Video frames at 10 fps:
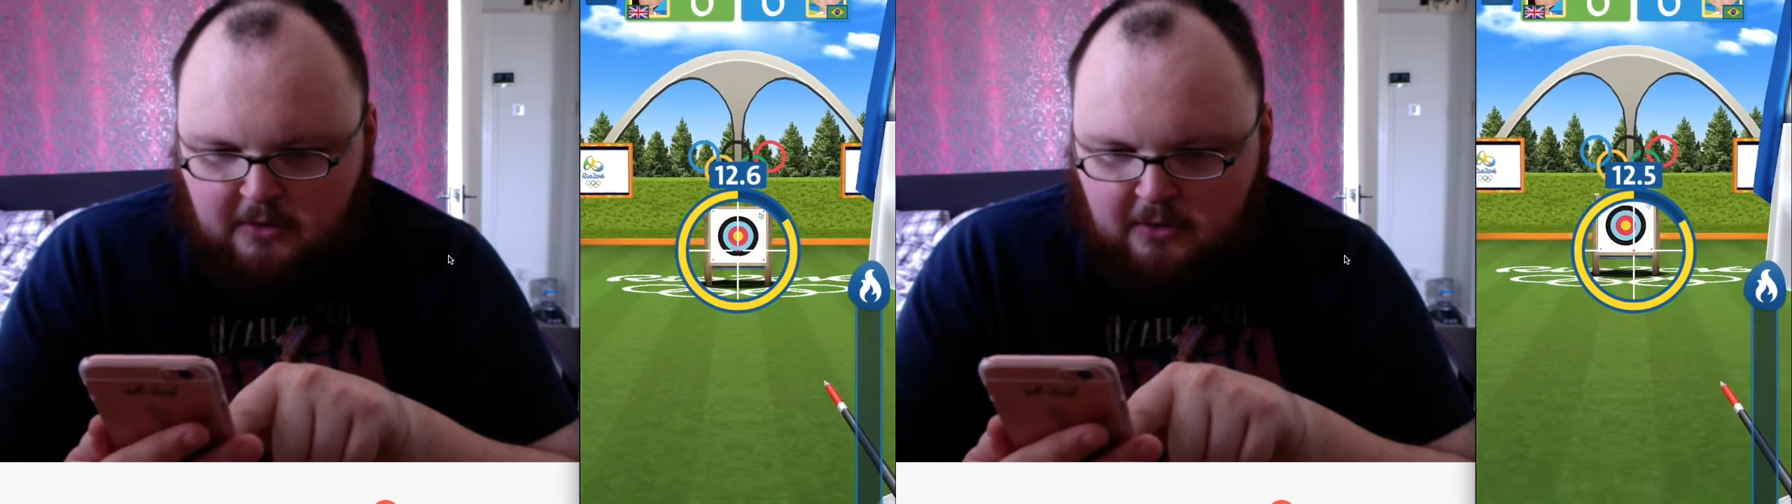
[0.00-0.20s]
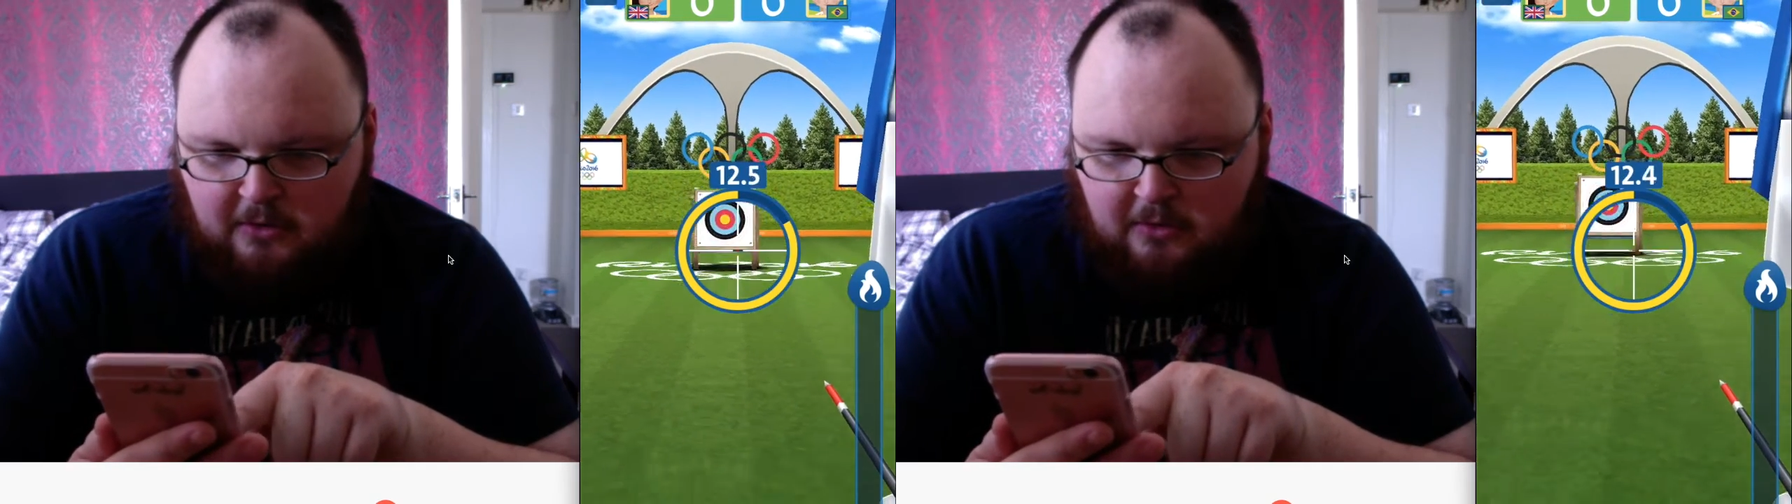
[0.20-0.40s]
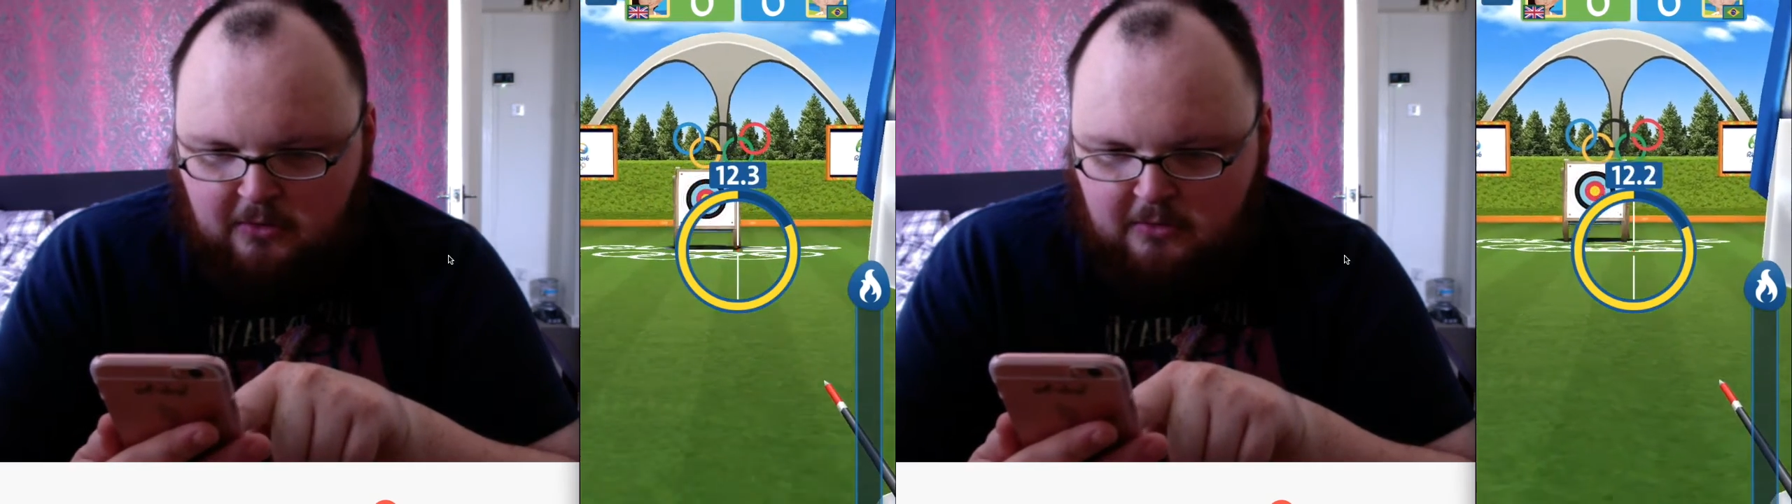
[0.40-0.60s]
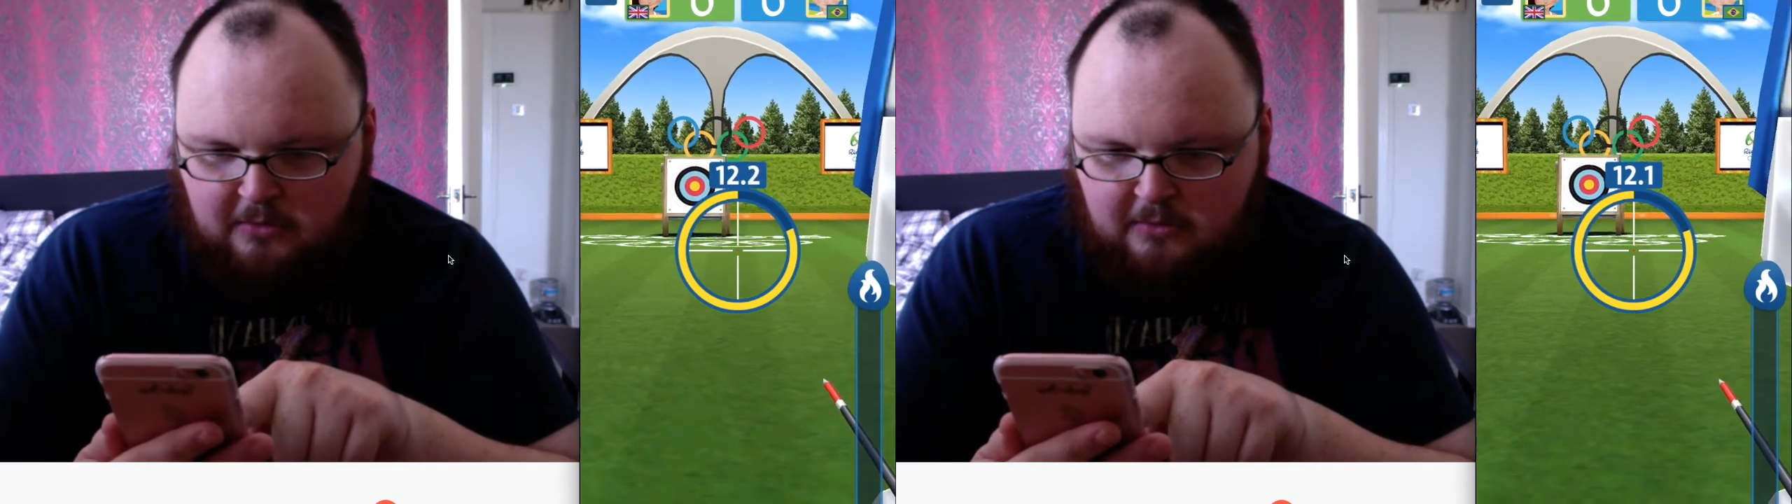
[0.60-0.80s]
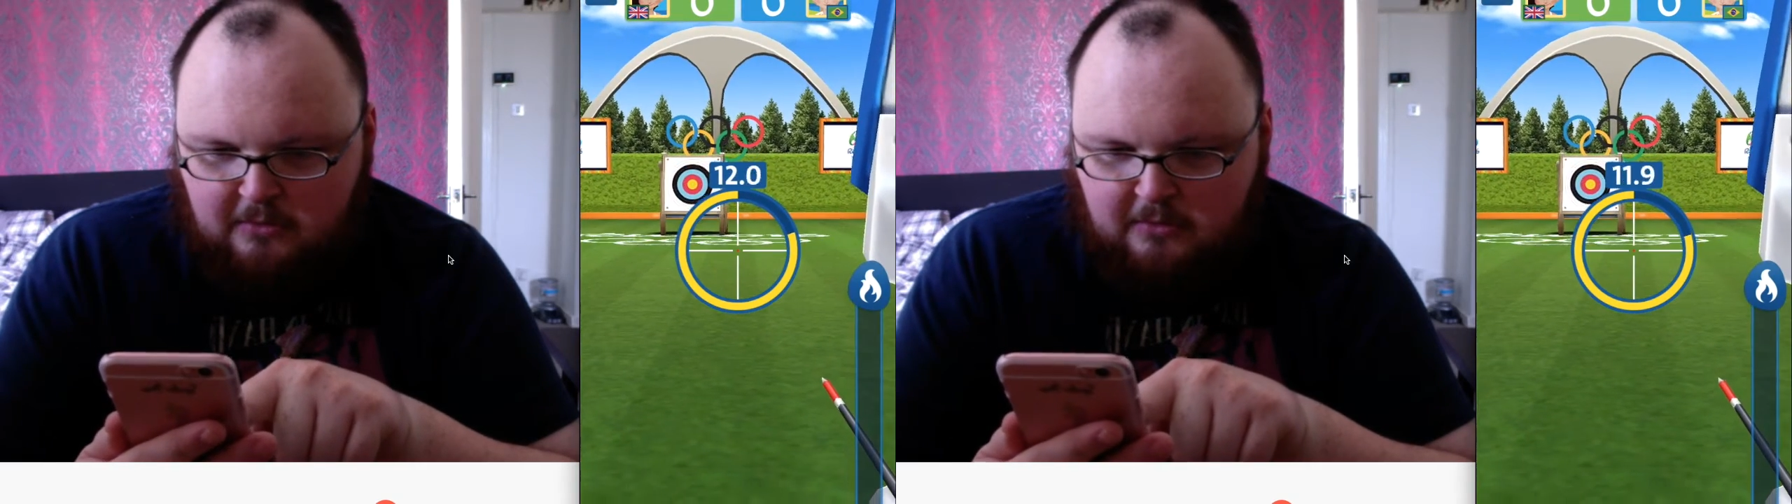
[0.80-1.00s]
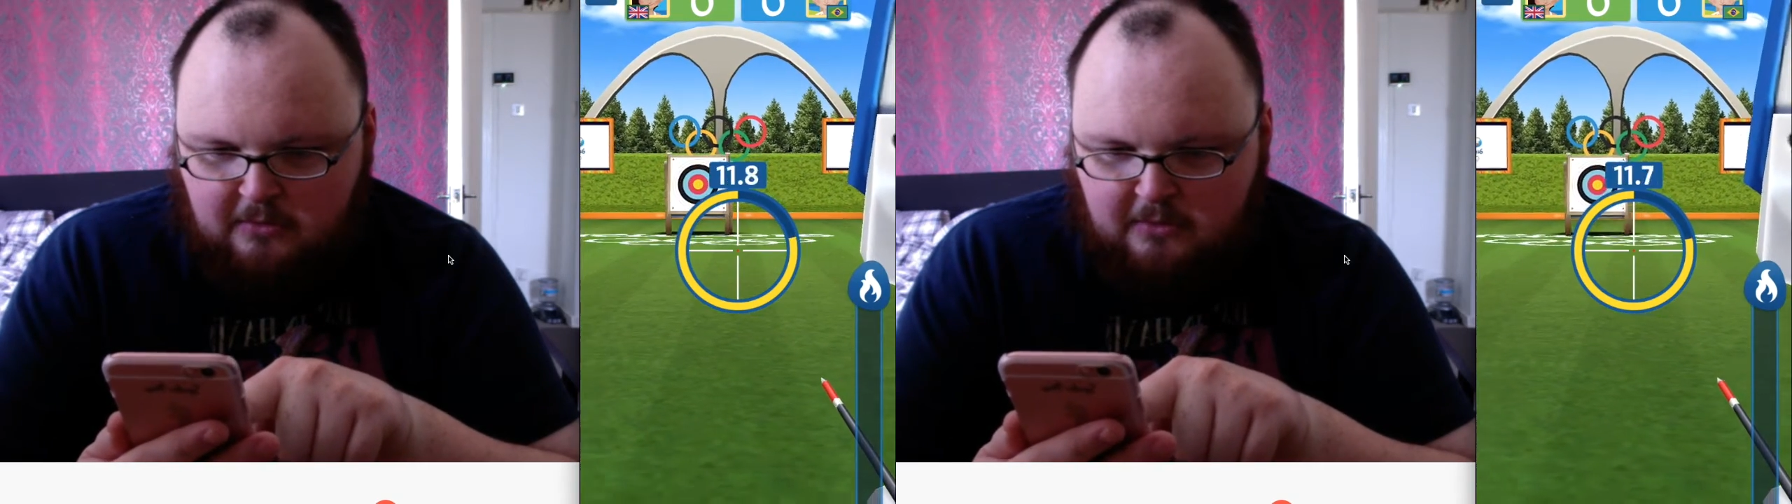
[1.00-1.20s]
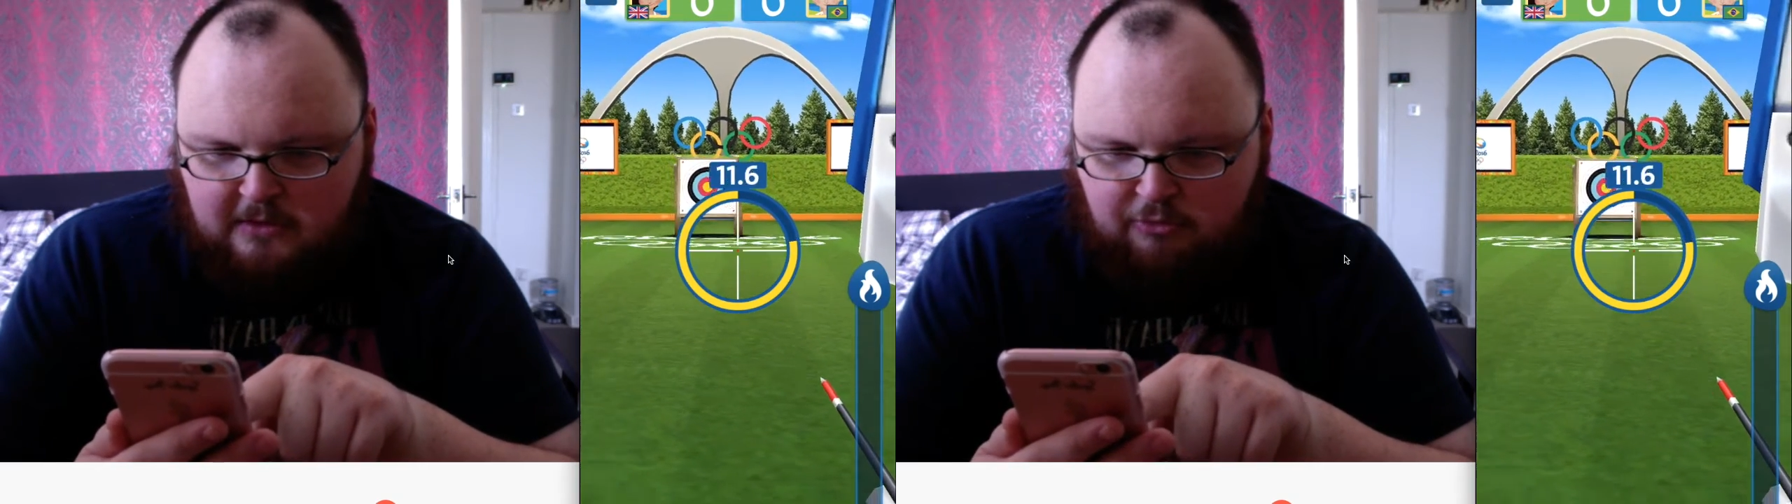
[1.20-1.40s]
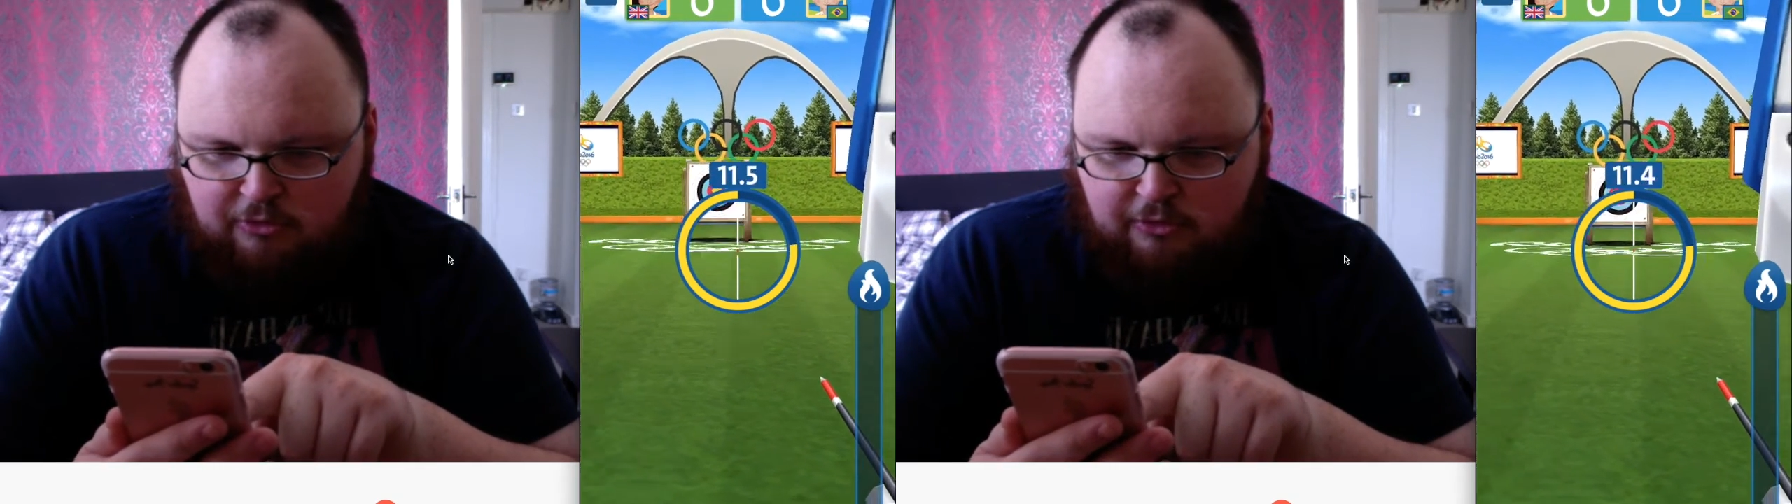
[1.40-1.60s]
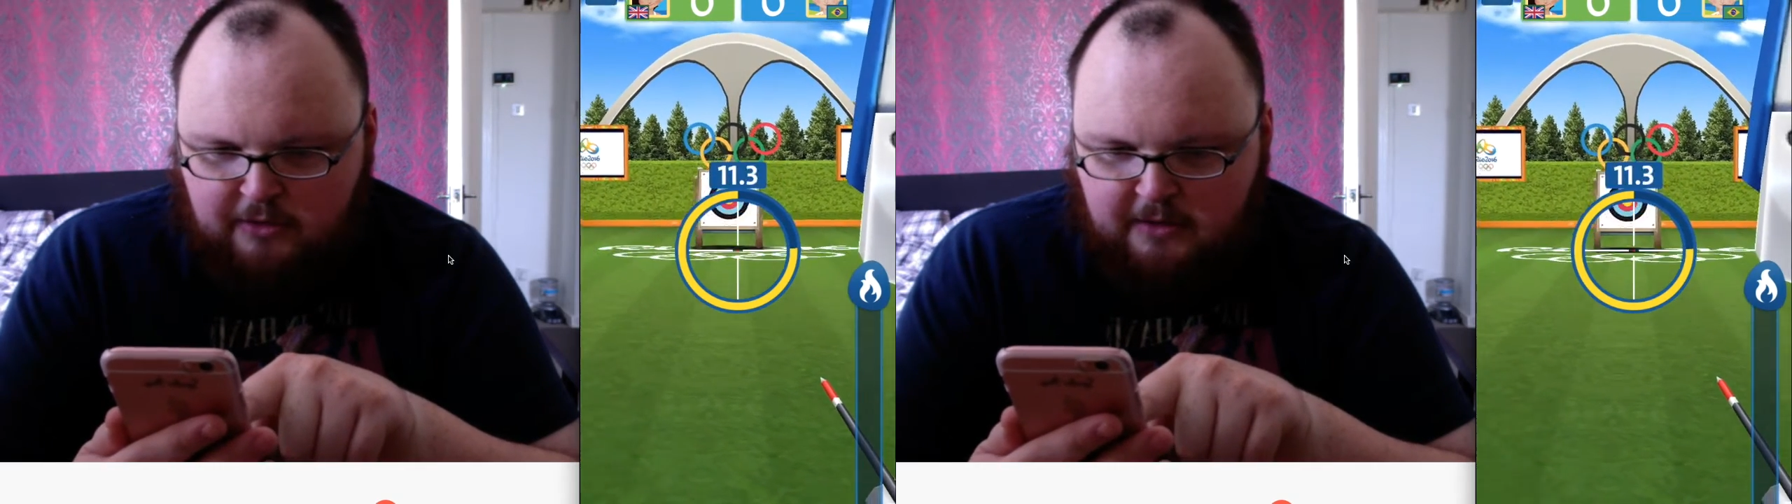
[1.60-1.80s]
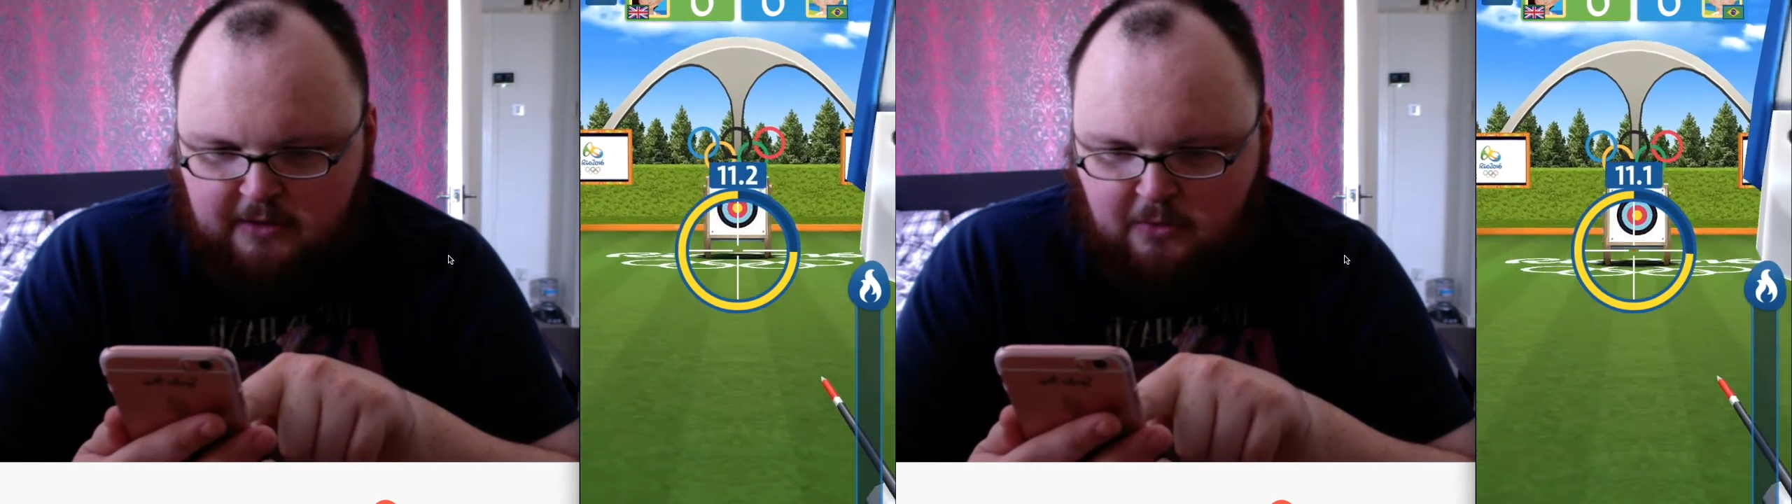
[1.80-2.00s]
Oh, oh, it's really,